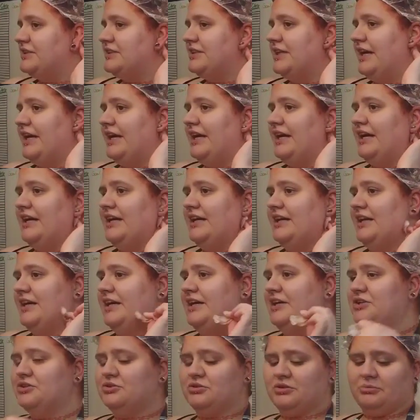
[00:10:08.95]
say a
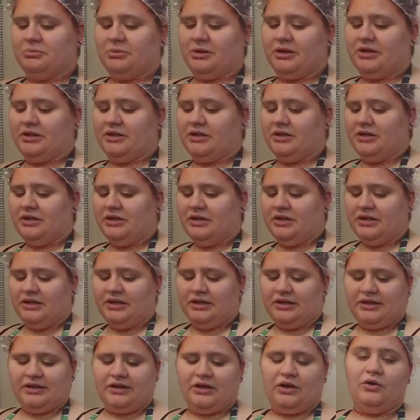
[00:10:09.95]
light trimming
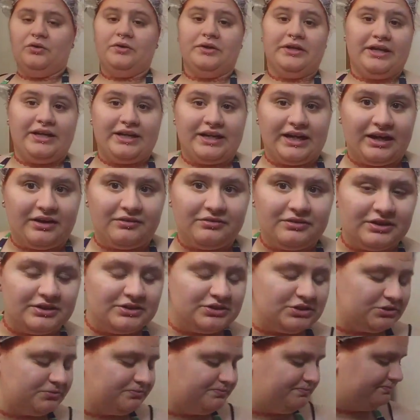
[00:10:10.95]
only in ½
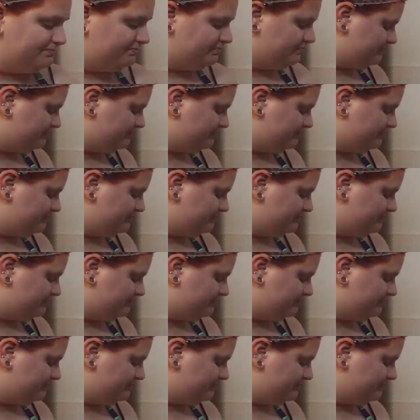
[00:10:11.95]
inch.